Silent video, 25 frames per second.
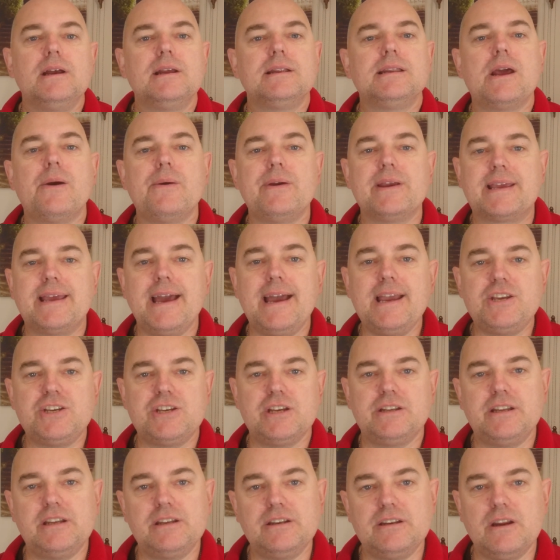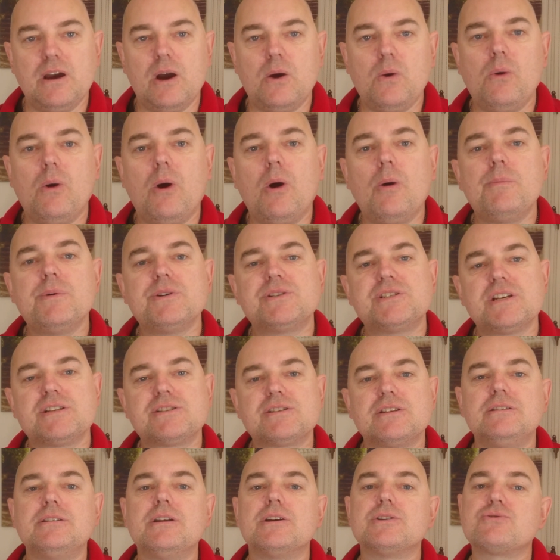Now, in case you didn't know, Home
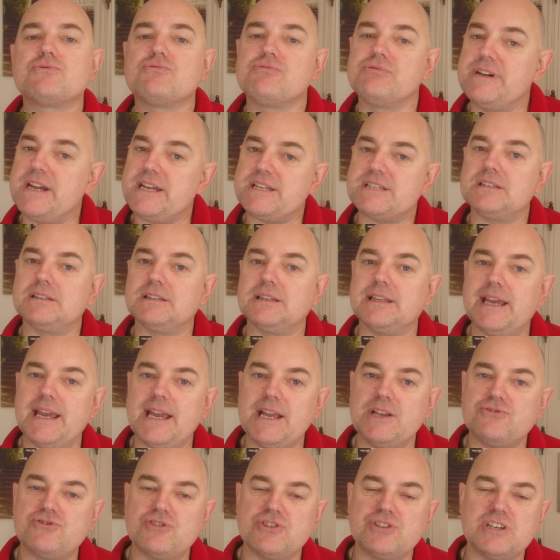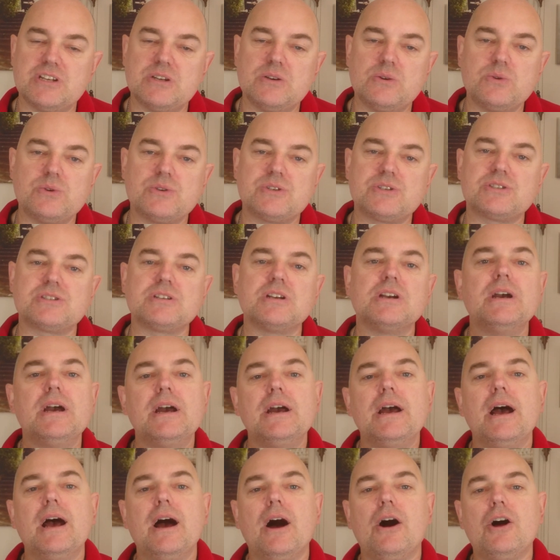Assistant has recently introduced
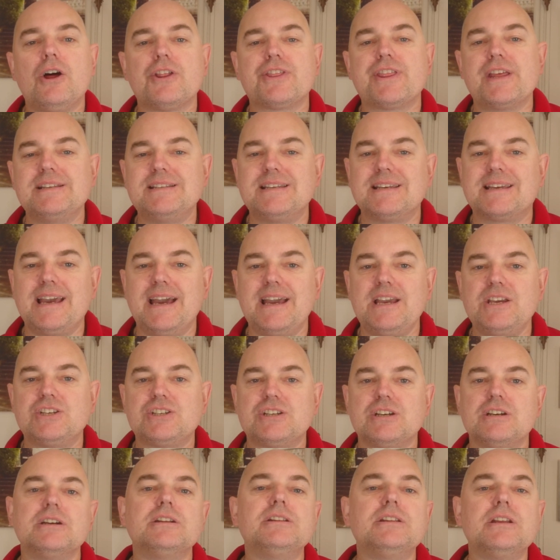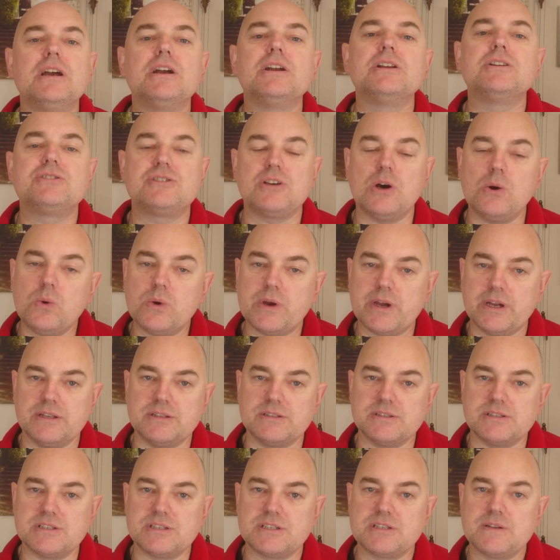authentication
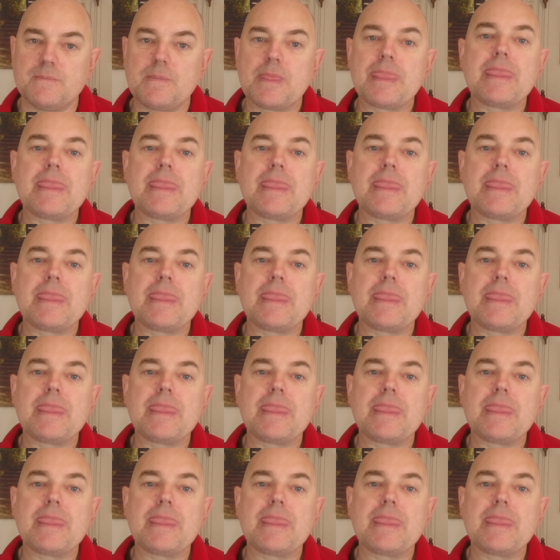tokens.